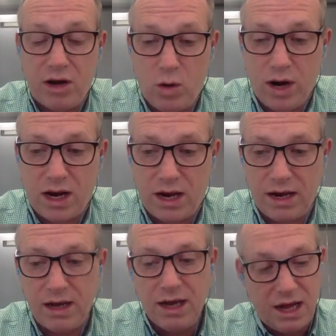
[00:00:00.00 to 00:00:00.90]

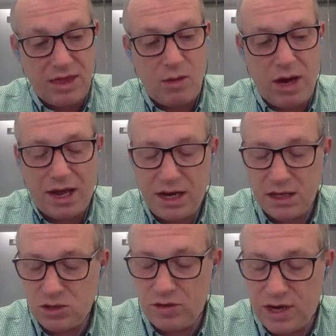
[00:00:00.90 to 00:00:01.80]
quickly. And then we had
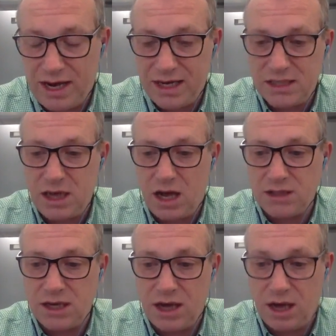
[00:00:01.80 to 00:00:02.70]
a sort of a getting
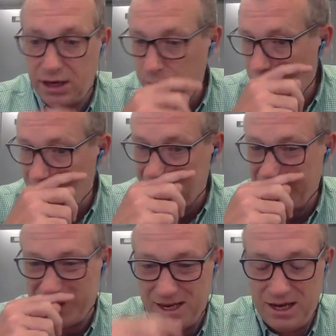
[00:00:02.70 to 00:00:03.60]
started guide. One of
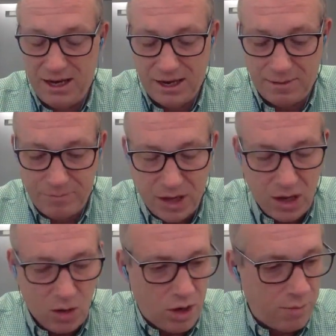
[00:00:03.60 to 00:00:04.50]

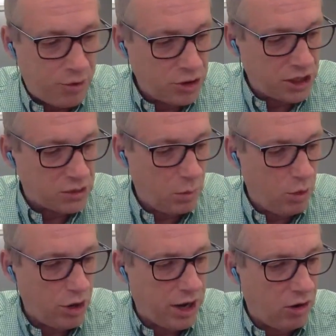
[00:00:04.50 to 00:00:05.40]
the projects we're
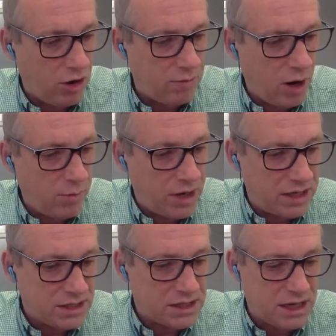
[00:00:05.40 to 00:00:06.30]
working on at the moment
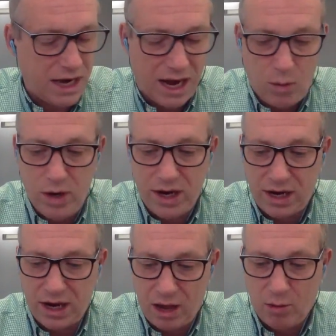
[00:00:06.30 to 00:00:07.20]
is to see how we
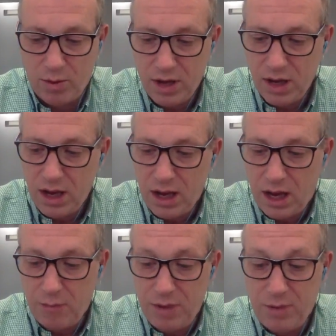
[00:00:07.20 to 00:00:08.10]
can help
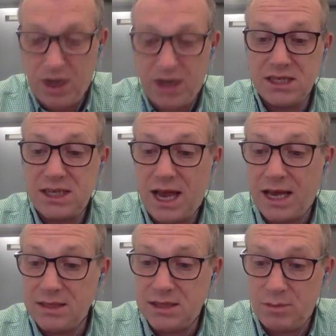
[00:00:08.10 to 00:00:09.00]
people
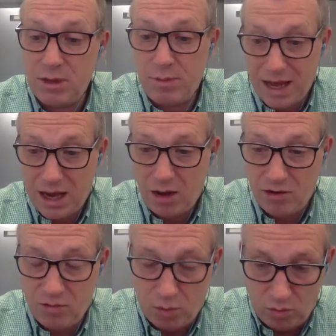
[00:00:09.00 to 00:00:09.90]
understand some of the
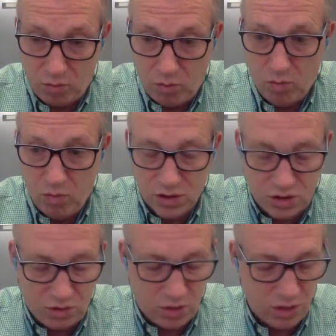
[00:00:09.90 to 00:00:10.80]
power of what the
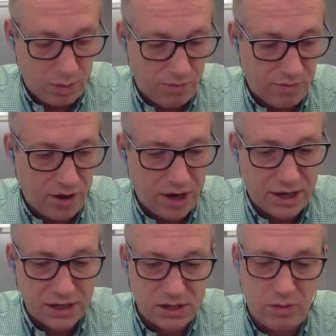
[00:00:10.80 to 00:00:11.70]
software that we
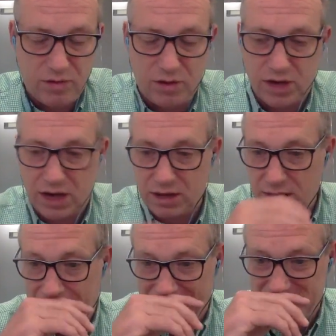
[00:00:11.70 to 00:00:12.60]
provided. So we've got the
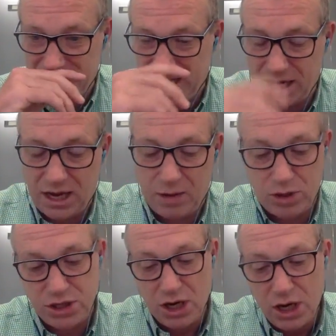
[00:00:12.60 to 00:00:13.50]
getting started guide,
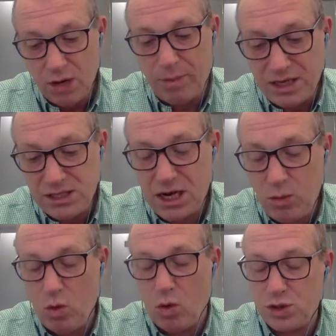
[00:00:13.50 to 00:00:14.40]
which basically
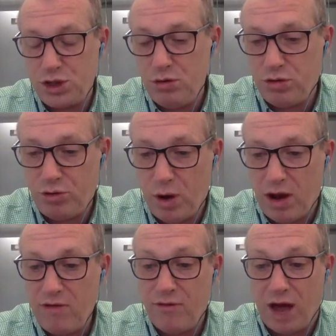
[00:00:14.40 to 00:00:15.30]
walks you
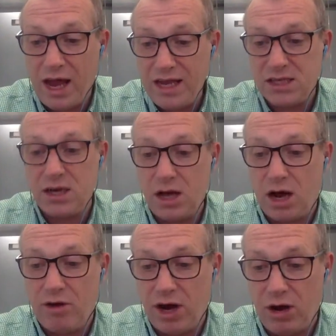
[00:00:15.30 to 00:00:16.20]
through a
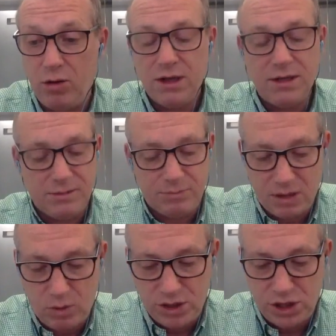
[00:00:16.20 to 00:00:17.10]
scenario,
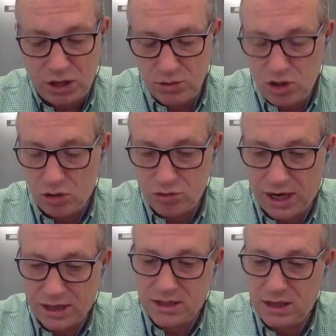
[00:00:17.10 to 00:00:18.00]
and we chose
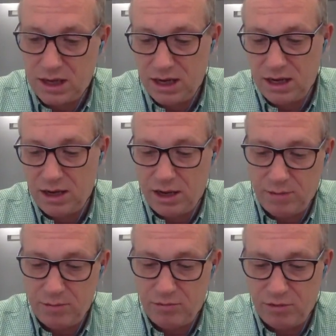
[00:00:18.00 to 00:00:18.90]
contract
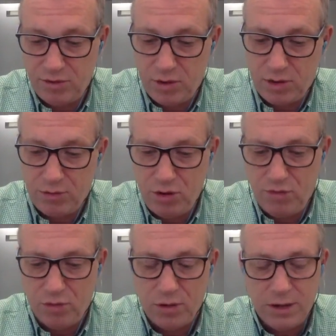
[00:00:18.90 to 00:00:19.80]
review and
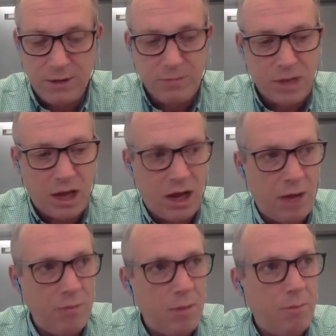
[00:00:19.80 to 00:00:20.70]
approval.
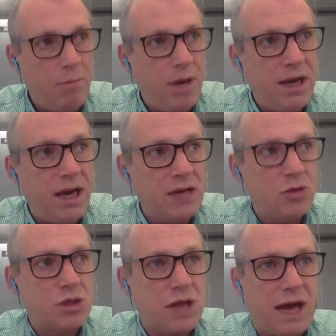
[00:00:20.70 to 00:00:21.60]
But it does
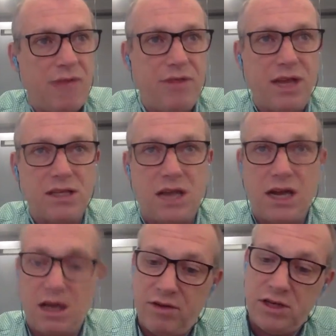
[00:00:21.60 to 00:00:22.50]
also have things
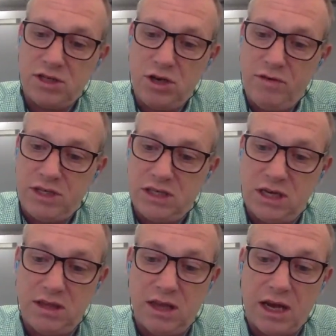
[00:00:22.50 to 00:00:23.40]
like governance services
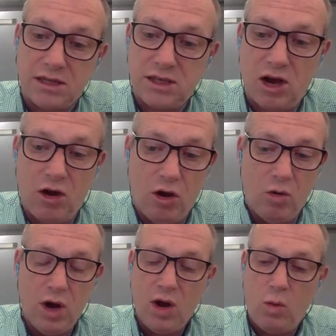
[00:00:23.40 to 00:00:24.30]
in there.
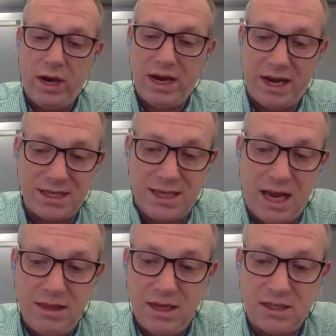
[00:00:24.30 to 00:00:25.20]
So we can
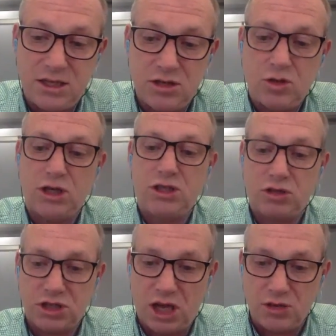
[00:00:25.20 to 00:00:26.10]
extend this to sort
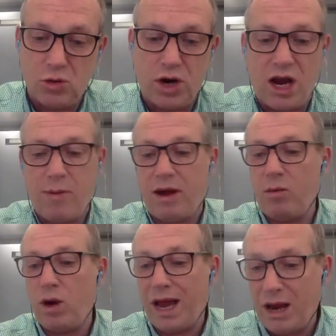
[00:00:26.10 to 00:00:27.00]
of start talking about,
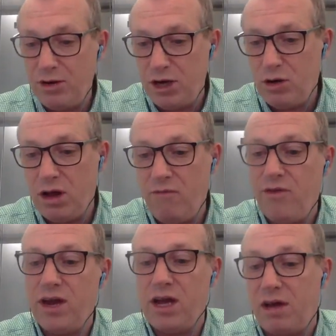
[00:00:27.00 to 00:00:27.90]
well, how do you
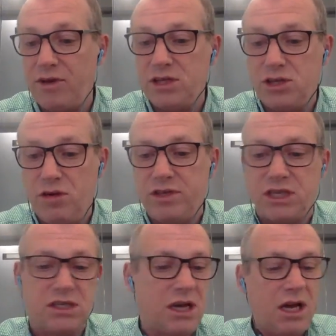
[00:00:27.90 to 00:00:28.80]
configure governance
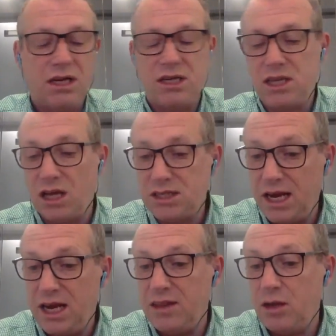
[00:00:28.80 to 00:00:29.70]
services to start
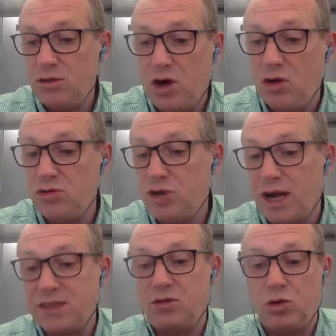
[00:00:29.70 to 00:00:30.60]
taking those
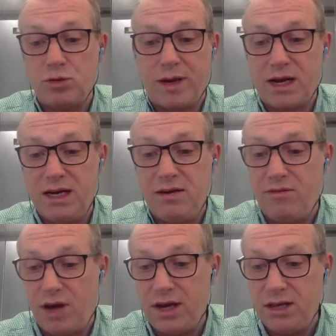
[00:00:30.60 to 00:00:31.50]
contracts and automatically
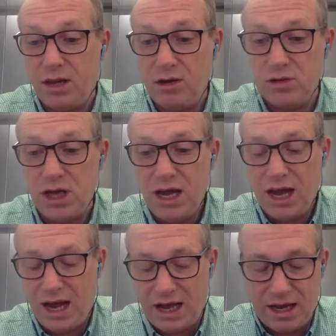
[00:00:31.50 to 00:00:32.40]
defining those
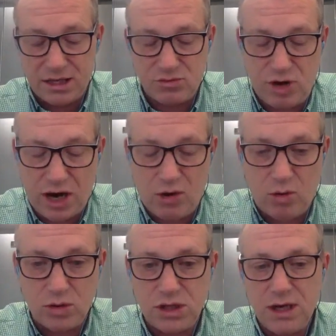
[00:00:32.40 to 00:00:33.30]
as
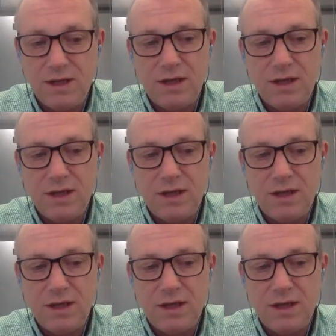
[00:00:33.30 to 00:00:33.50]
records.